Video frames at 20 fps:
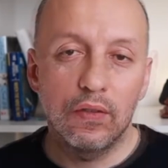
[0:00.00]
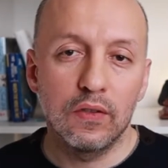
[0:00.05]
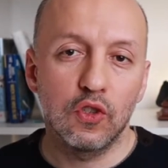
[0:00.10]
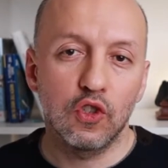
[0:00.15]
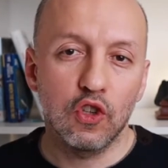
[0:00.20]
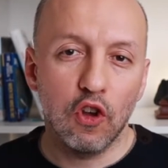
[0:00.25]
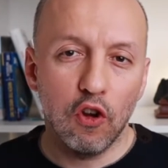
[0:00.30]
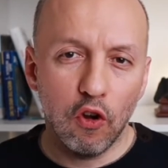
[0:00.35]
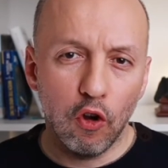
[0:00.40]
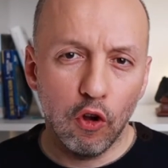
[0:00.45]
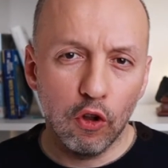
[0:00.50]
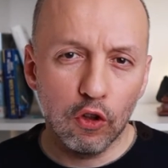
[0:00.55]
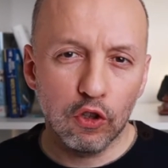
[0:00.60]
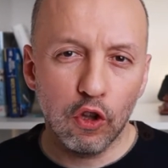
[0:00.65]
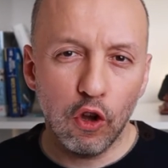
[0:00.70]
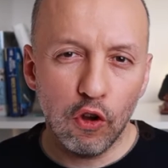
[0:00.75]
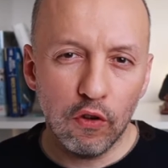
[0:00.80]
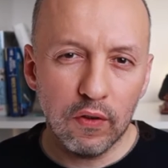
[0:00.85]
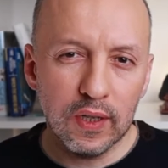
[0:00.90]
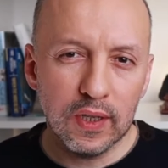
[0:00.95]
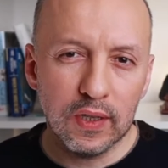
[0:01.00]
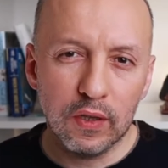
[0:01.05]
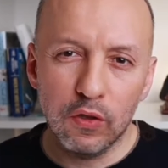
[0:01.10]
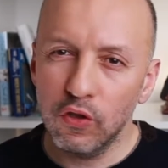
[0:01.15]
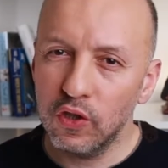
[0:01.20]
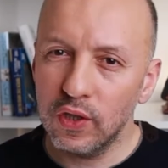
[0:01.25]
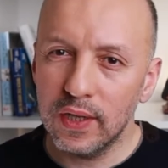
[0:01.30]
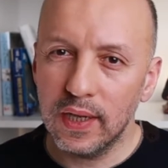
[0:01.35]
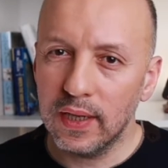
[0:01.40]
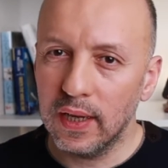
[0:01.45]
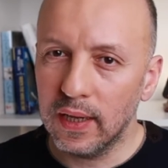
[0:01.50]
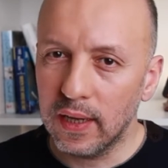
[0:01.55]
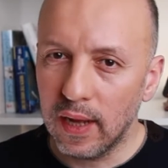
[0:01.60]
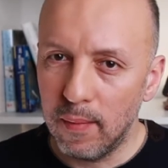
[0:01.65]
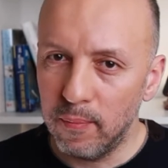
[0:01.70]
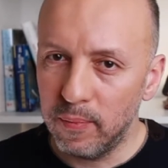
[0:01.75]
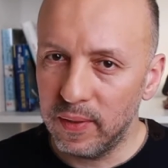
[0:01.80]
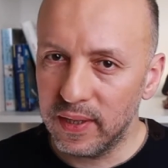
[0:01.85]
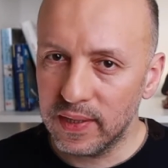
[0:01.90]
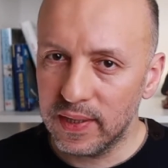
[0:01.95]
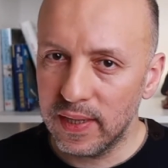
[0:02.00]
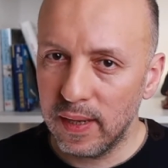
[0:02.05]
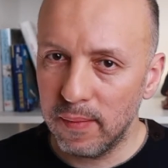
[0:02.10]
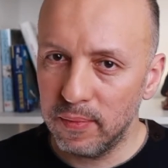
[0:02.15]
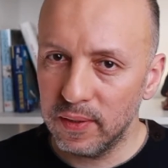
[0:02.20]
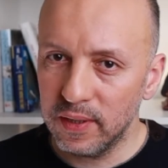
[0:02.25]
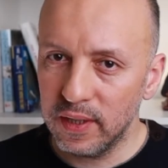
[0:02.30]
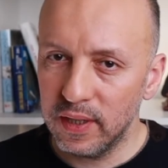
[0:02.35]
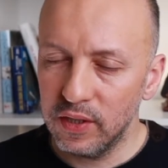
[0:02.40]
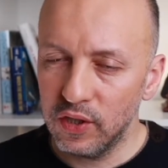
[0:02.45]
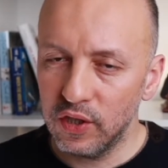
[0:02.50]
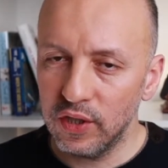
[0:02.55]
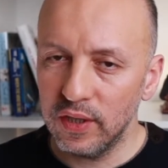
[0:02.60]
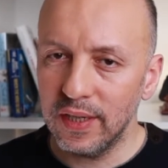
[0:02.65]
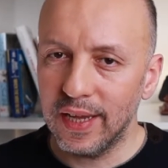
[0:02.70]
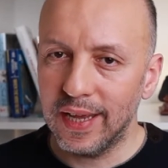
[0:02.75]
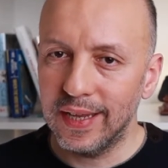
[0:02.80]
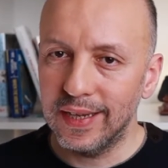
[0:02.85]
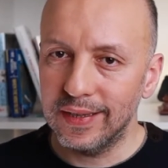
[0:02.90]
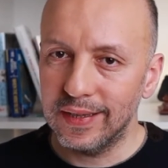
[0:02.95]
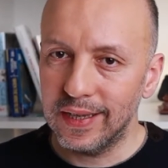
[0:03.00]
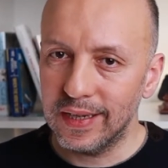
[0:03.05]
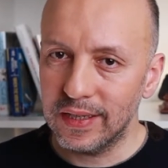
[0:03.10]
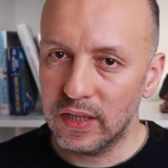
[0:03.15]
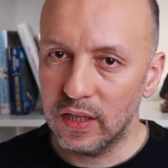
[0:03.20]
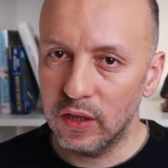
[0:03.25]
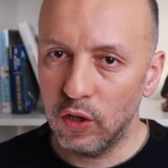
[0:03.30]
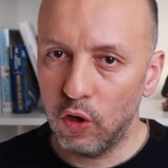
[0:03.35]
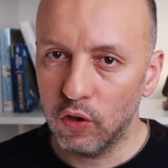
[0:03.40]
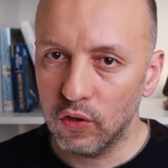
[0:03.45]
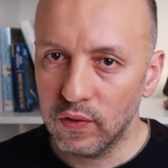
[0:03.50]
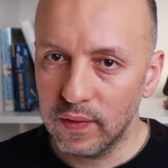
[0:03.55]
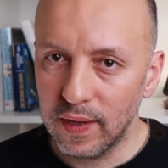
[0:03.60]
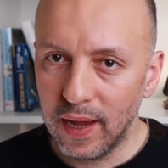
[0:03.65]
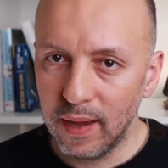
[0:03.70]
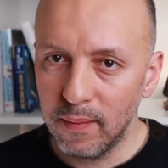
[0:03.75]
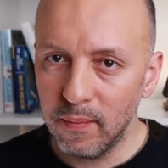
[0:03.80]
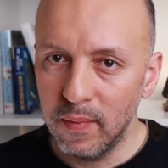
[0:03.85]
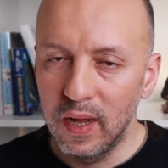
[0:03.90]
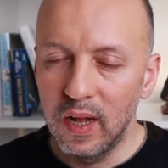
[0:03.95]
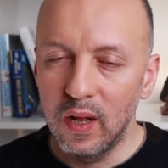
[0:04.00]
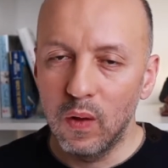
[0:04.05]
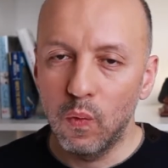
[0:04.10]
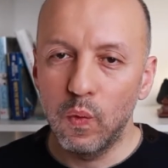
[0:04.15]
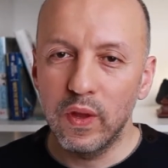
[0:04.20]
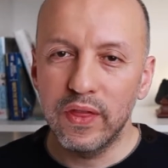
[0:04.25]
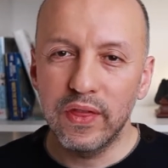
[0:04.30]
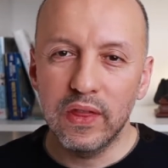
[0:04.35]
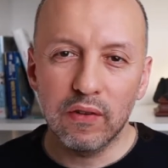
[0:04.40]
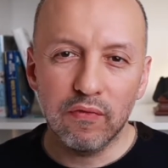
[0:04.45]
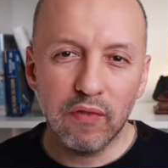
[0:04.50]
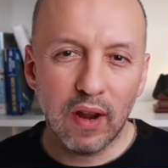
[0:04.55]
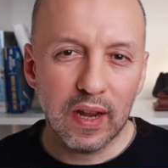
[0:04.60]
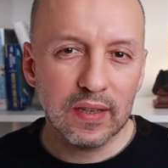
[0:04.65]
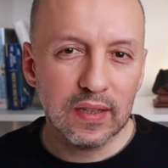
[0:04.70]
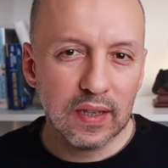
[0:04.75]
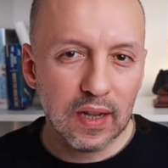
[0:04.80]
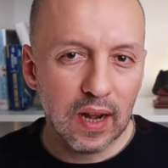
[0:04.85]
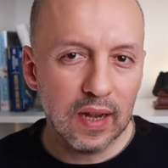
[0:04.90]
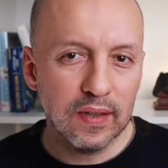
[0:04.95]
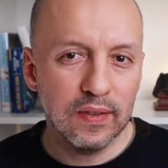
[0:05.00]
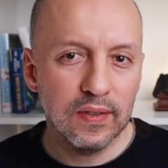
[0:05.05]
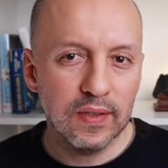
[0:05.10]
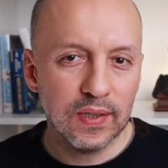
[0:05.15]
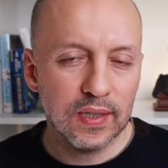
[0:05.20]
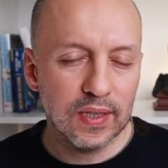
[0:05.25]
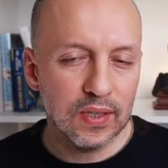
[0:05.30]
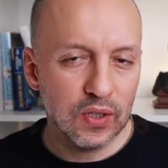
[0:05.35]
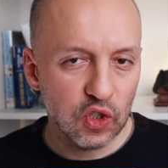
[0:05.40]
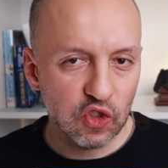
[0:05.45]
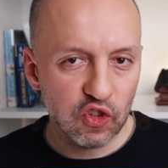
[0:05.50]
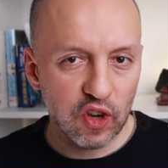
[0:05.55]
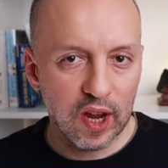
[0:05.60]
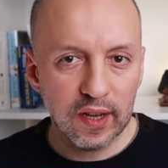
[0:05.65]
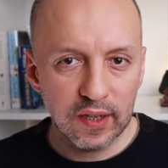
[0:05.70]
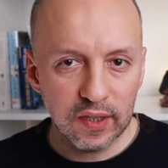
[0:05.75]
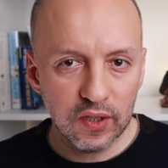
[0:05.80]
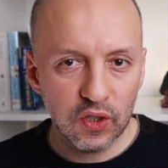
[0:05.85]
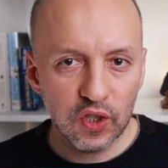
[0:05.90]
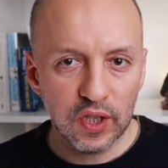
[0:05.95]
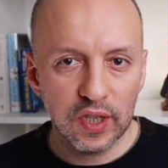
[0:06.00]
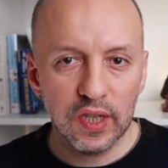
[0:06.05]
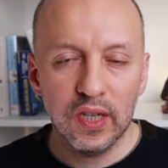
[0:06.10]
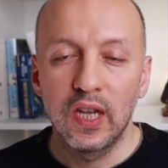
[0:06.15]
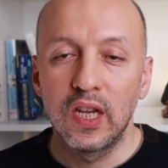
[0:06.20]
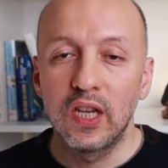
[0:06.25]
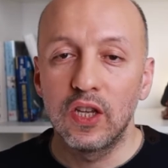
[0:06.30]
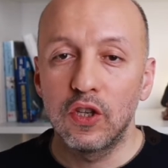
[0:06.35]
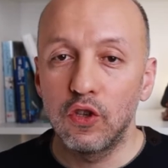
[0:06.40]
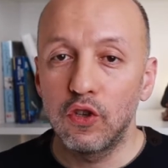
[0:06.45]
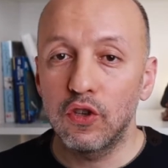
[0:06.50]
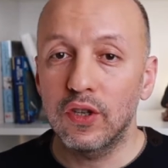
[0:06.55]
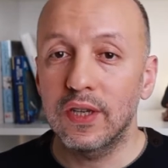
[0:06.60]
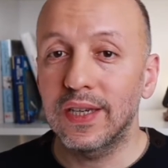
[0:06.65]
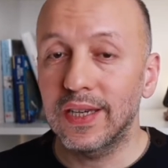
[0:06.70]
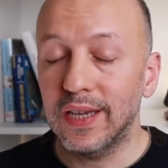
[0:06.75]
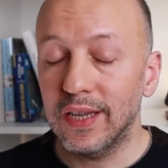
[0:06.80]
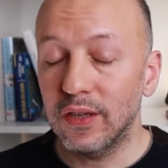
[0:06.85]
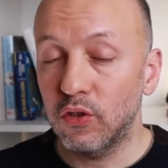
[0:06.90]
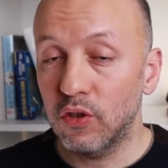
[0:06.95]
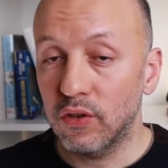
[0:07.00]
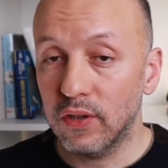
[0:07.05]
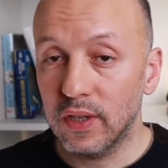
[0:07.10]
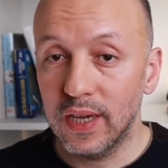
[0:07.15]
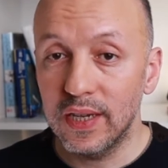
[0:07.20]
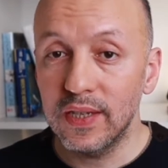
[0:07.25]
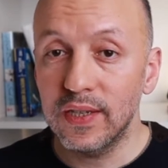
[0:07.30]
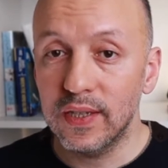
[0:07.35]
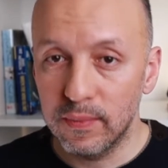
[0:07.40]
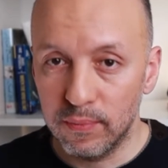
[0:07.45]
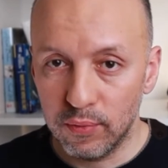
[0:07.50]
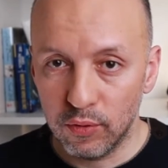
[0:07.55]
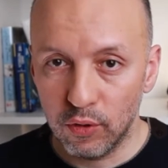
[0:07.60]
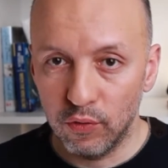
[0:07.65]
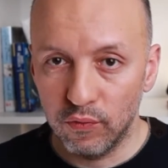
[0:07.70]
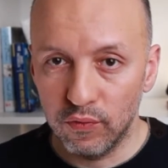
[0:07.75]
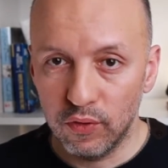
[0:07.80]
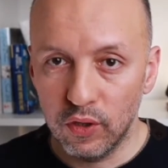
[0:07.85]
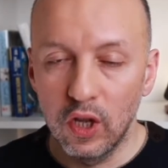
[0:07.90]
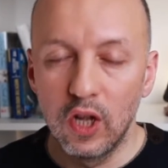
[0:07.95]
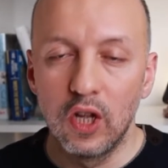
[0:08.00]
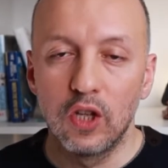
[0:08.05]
So although it looks like a complex application and it takes a long time, with the right guidance and strategy, you can get your case approved.